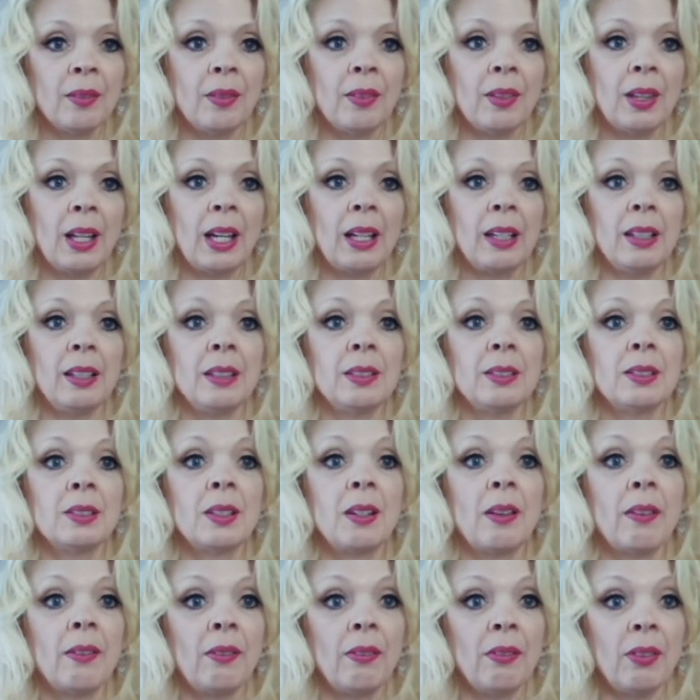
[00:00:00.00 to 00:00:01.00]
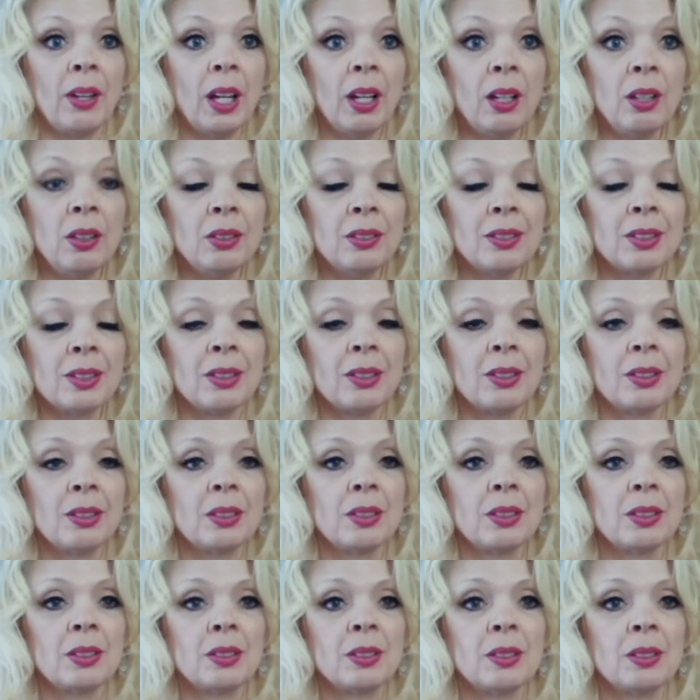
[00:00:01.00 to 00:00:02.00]
that is felt
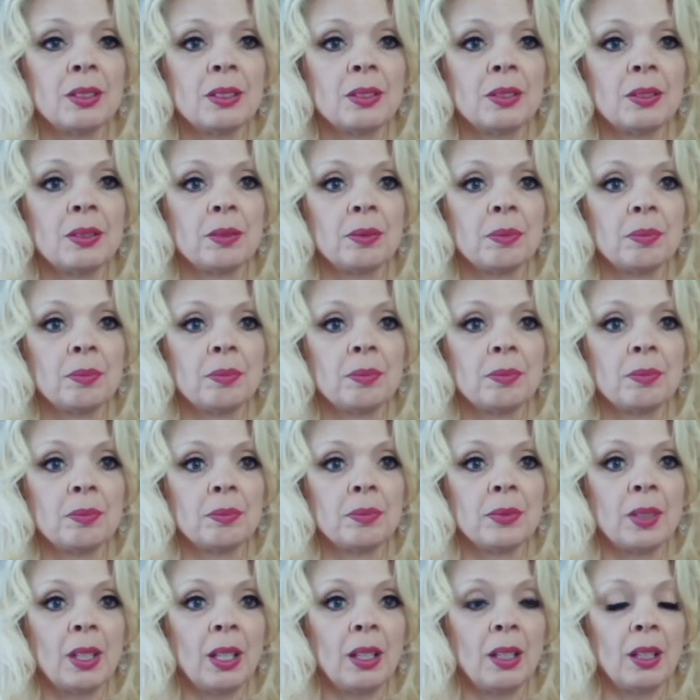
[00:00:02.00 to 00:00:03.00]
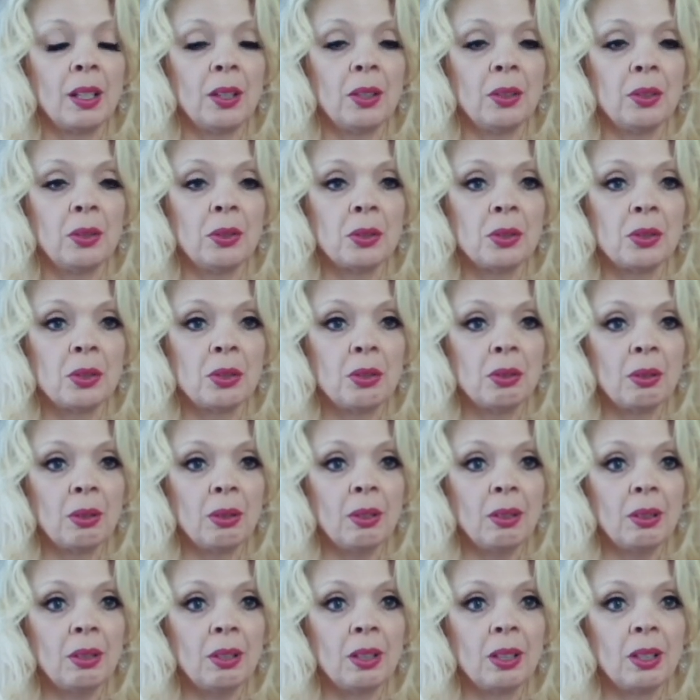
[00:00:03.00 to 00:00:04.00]
and
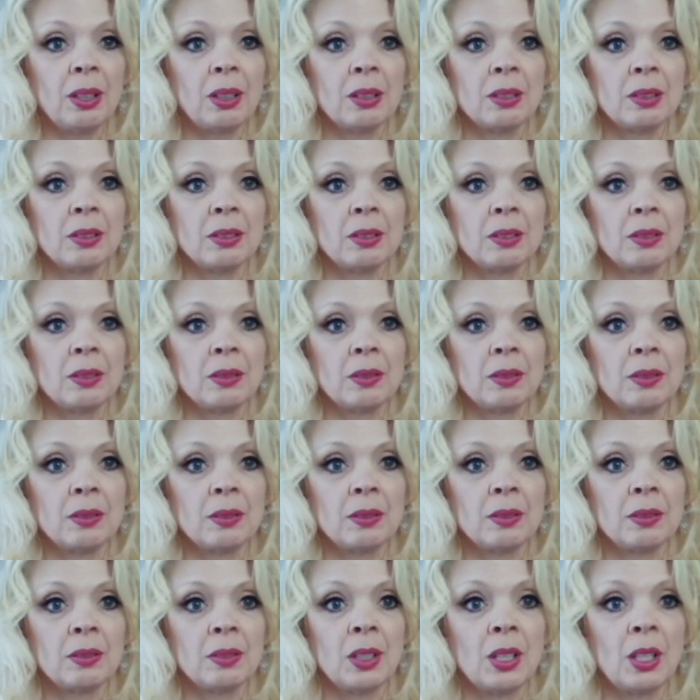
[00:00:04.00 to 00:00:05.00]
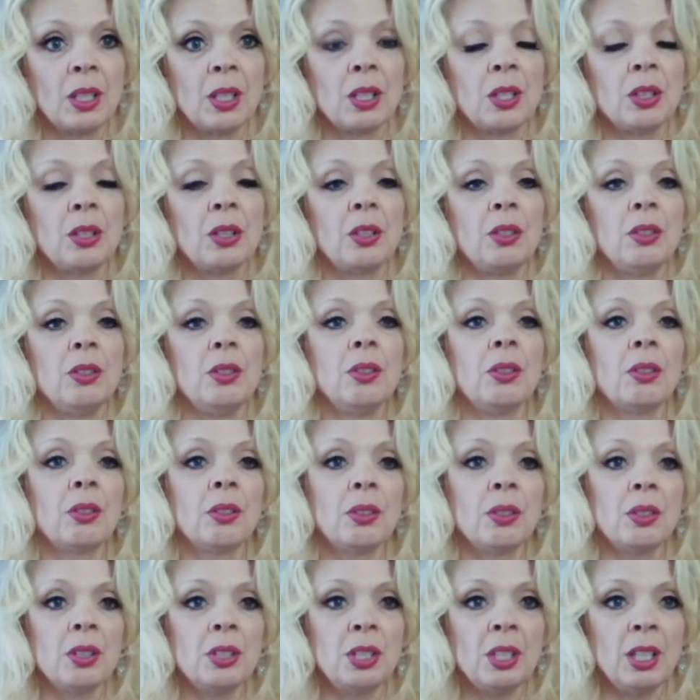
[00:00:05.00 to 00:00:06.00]
understood, the
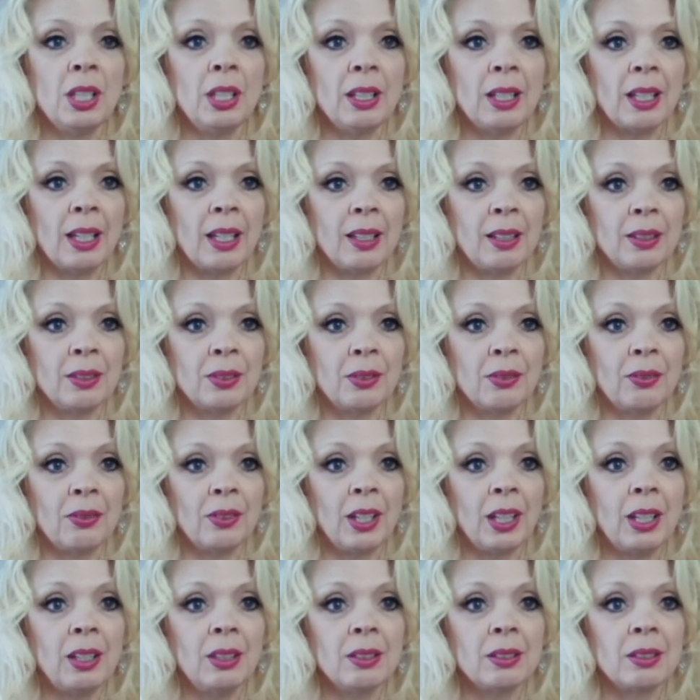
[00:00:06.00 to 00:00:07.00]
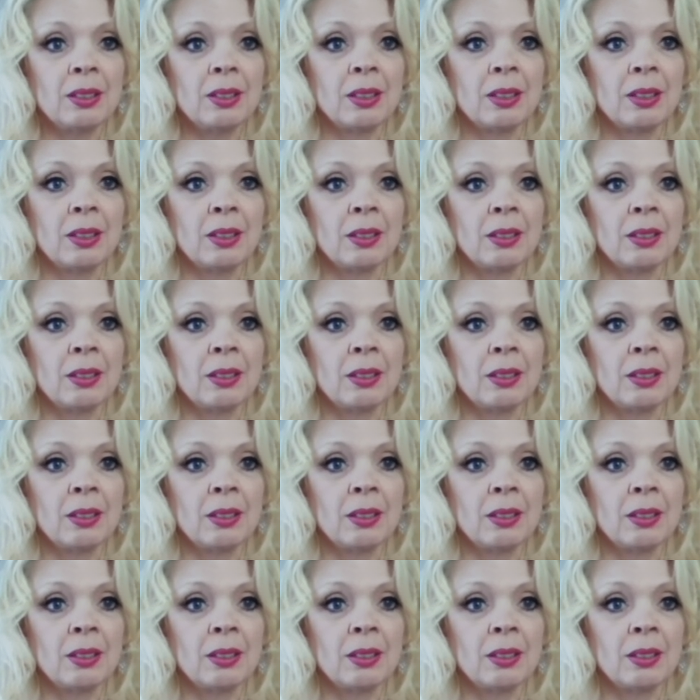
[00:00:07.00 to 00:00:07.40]
nourishing that is felt,